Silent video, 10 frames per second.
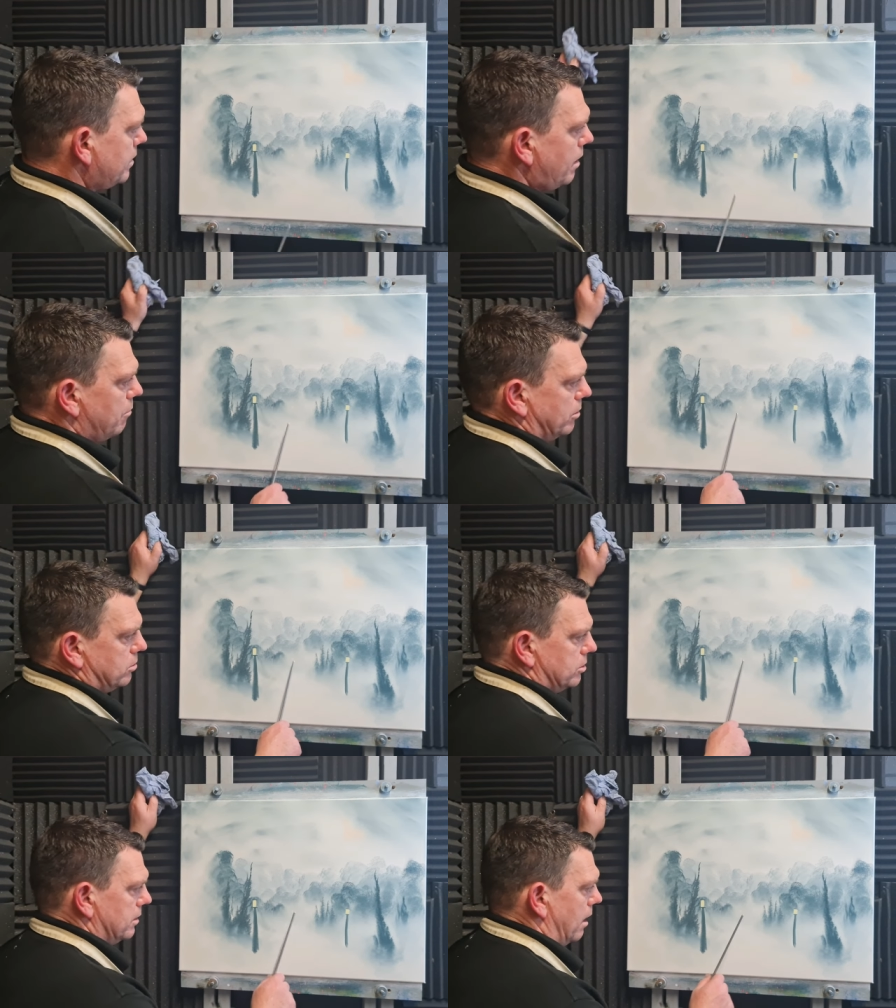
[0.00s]
I'm not
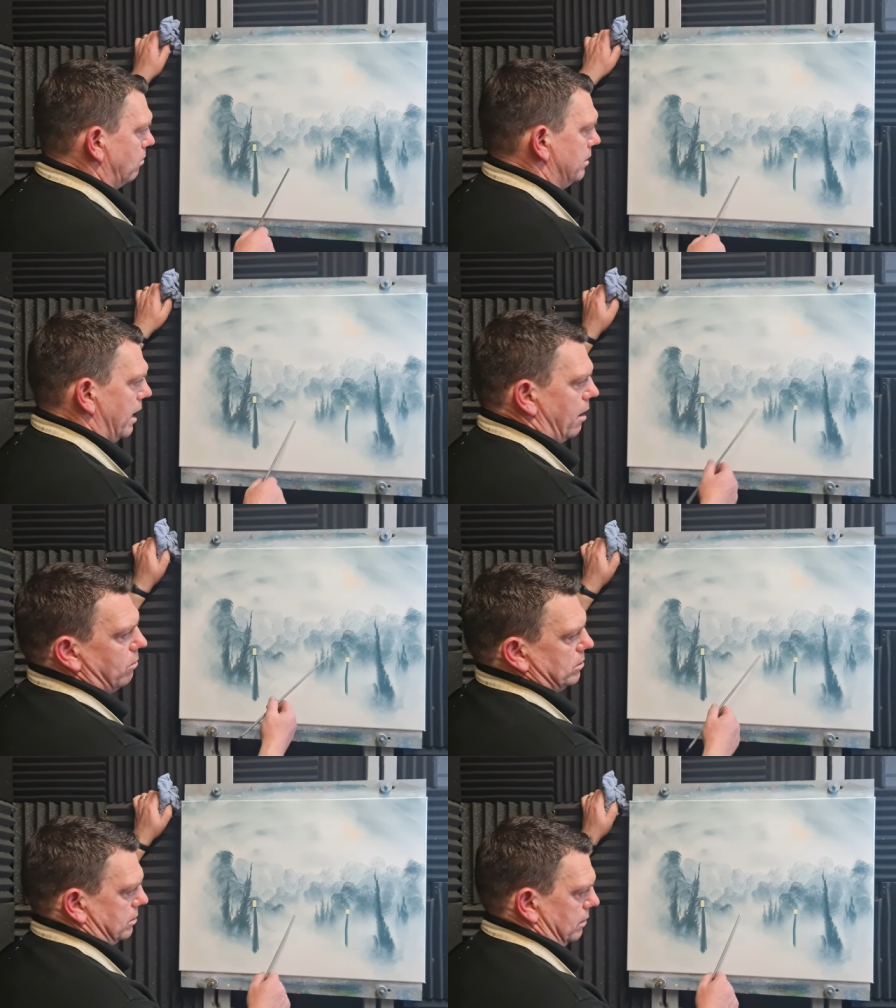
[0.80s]
touching that one yet.
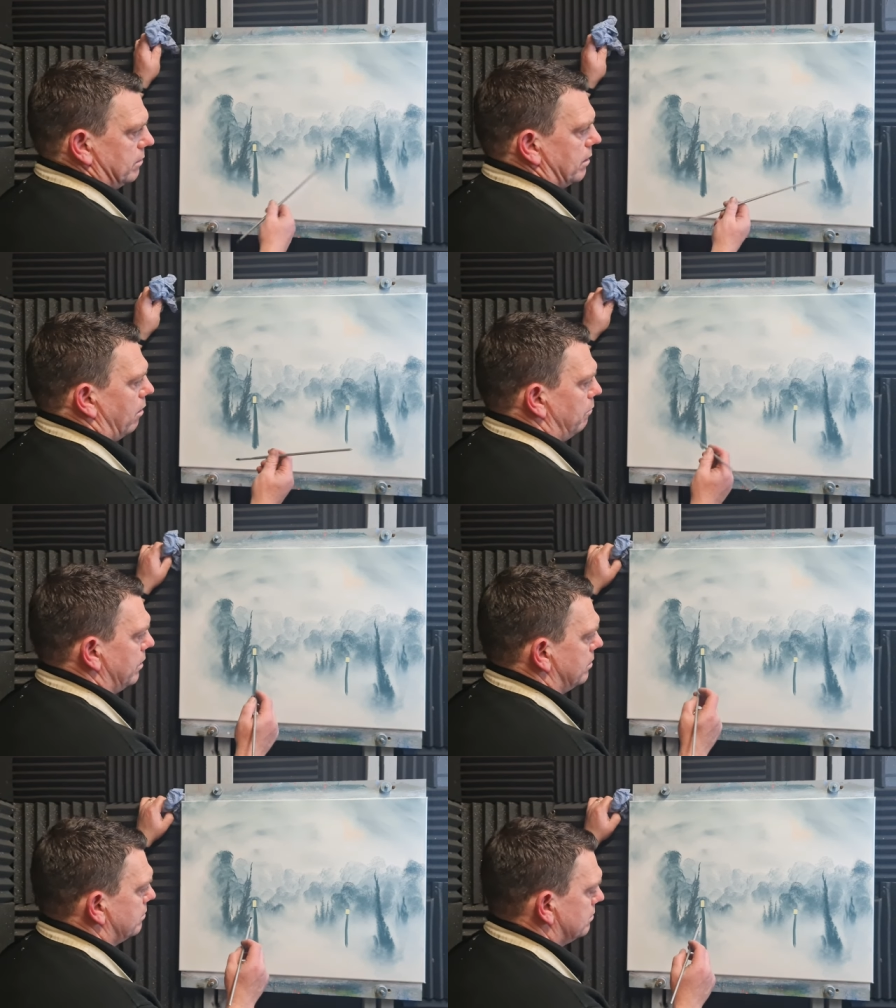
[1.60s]
I'll be